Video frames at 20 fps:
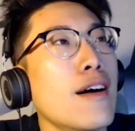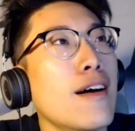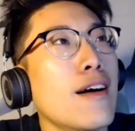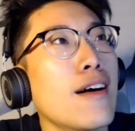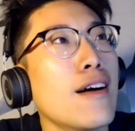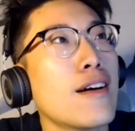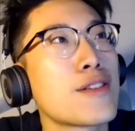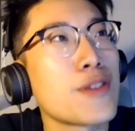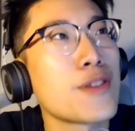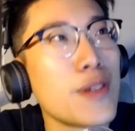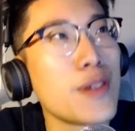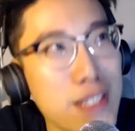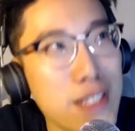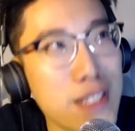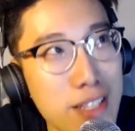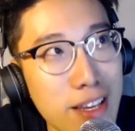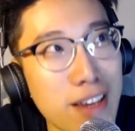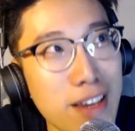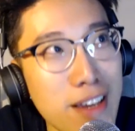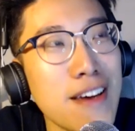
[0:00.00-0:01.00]
So
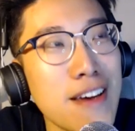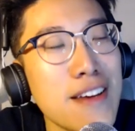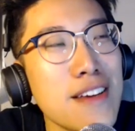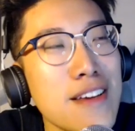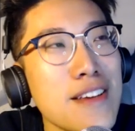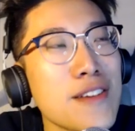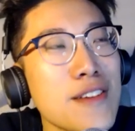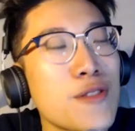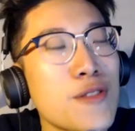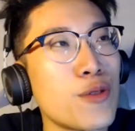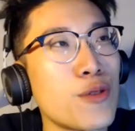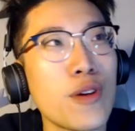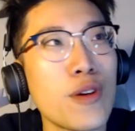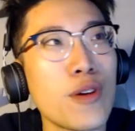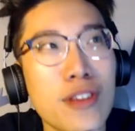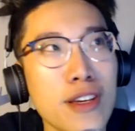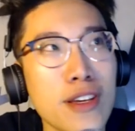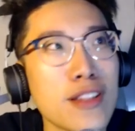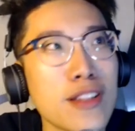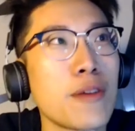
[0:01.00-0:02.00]
do
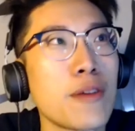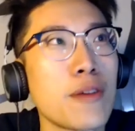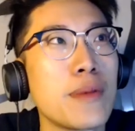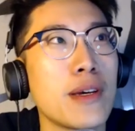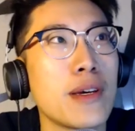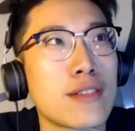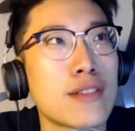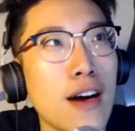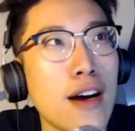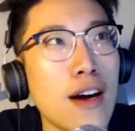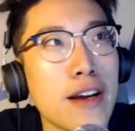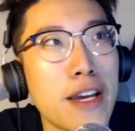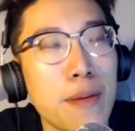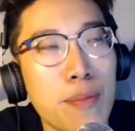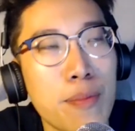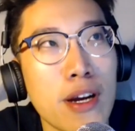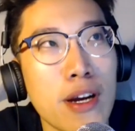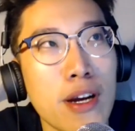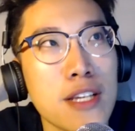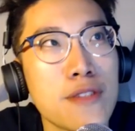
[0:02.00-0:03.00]
you think there'll be a
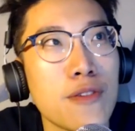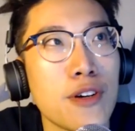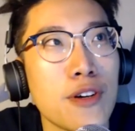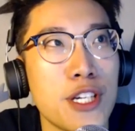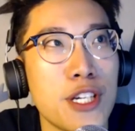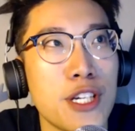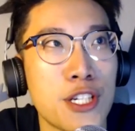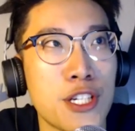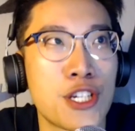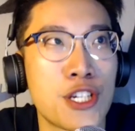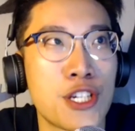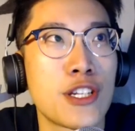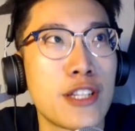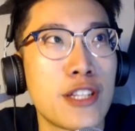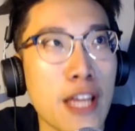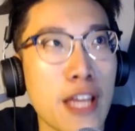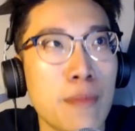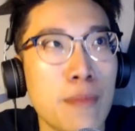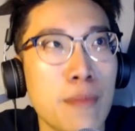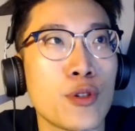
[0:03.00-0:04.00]
target price for each
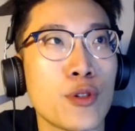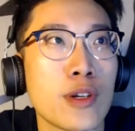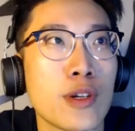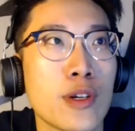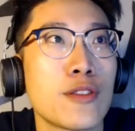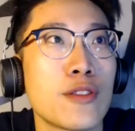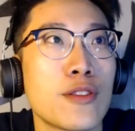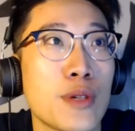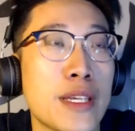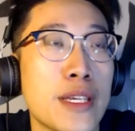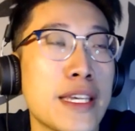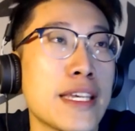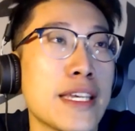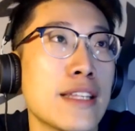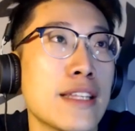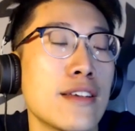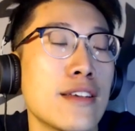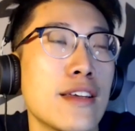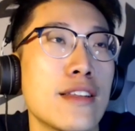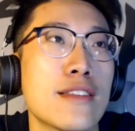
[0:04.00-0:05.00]
debt token to hit
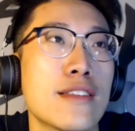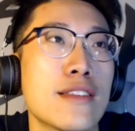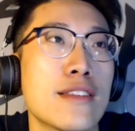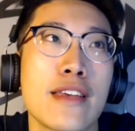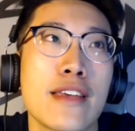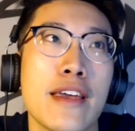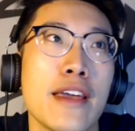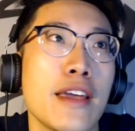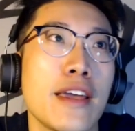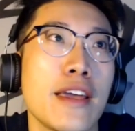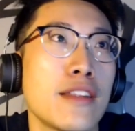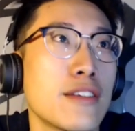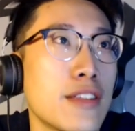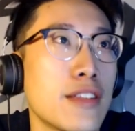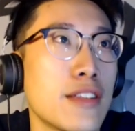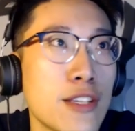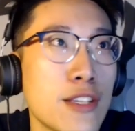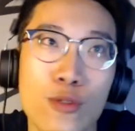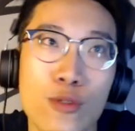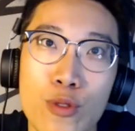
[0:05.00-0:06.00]
in, say, the
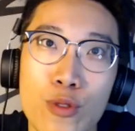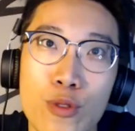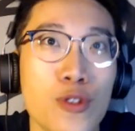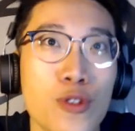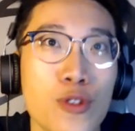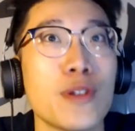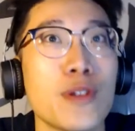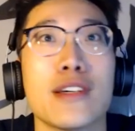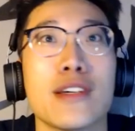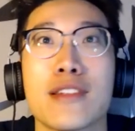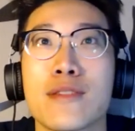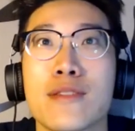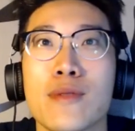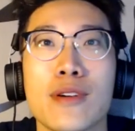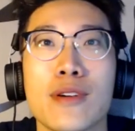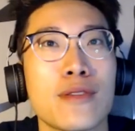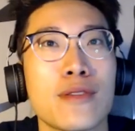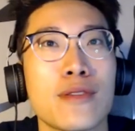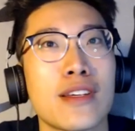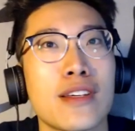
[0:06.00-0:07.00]
next 2 to 3 years? What
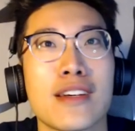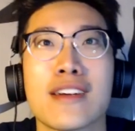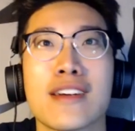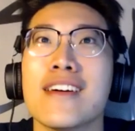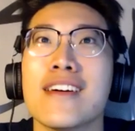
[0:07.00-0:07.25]
do you think?